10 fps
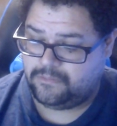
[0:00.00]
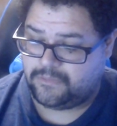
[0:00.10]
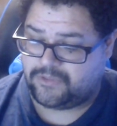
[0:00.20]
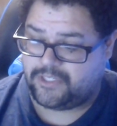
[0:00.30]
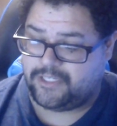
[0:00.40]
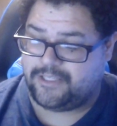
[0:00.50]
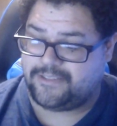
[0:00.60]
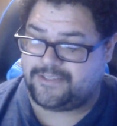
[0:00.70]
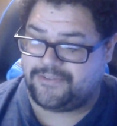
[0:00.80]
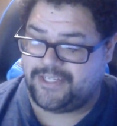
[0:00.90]
Trying to think
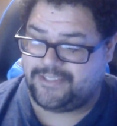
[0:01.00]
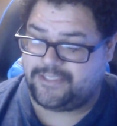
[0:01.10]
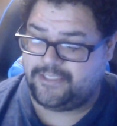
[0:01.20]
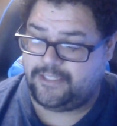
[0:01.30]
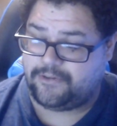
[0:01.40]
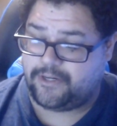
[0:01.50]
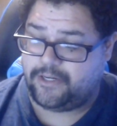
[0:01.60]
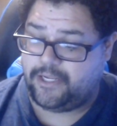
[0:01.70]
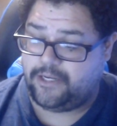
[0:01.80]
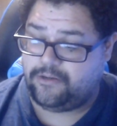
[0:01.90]
of something else to say right
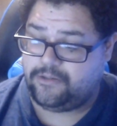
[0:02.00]
now.